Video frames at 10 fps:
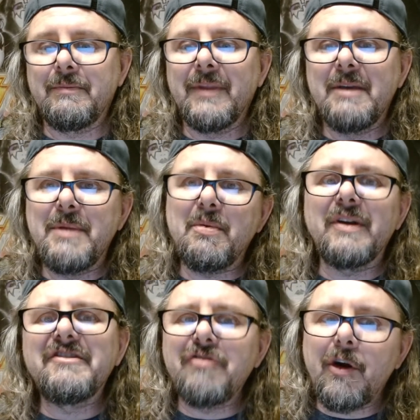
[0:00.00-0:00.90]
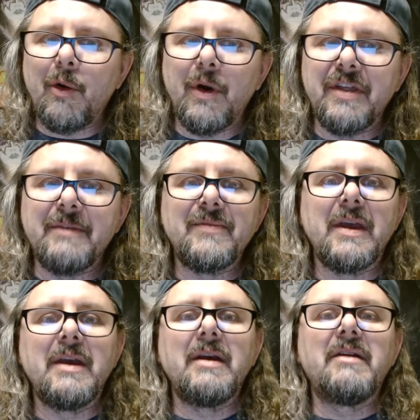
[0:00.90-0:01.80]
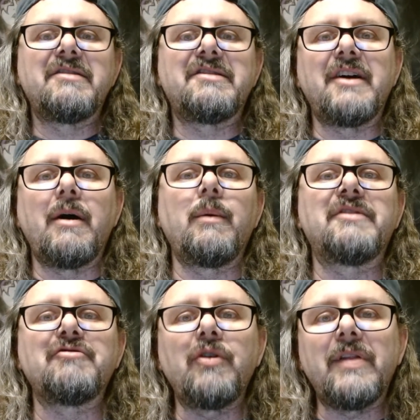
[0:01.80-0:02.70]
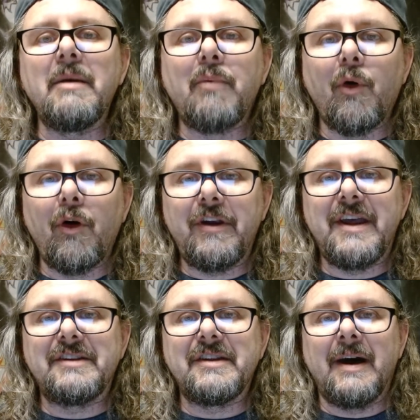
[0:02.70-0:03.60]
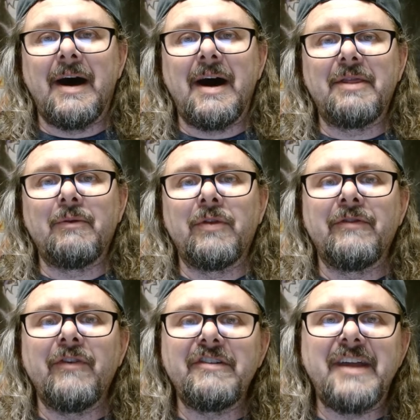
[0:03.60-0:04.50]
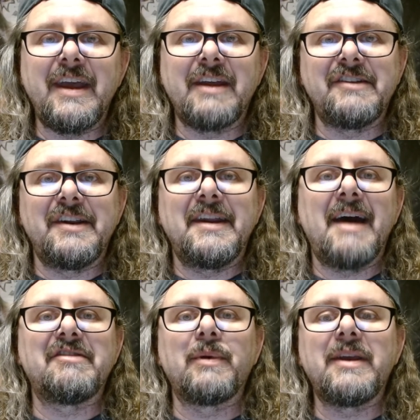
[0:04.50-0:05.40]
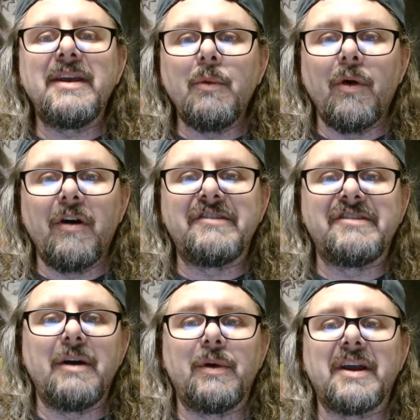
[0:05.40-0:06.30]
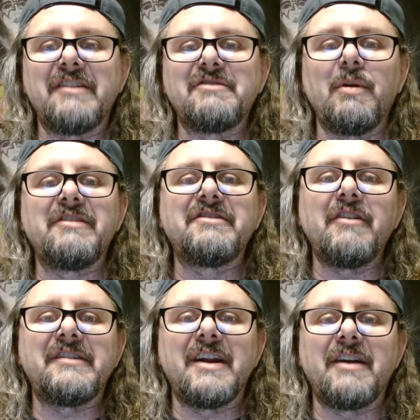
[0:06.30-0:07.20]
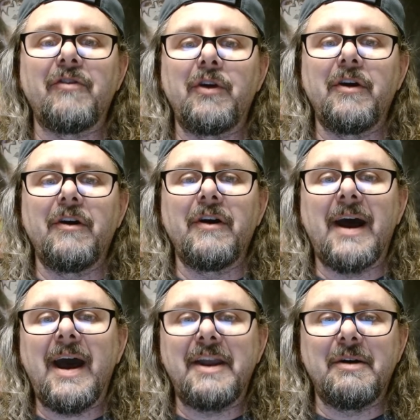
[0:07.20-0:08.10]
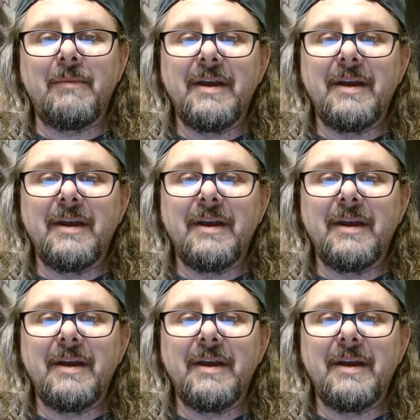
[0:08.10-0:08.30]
people can struggle with. So it's really important. The first thing is you need to have some keywords. So when a customer is searching for your item,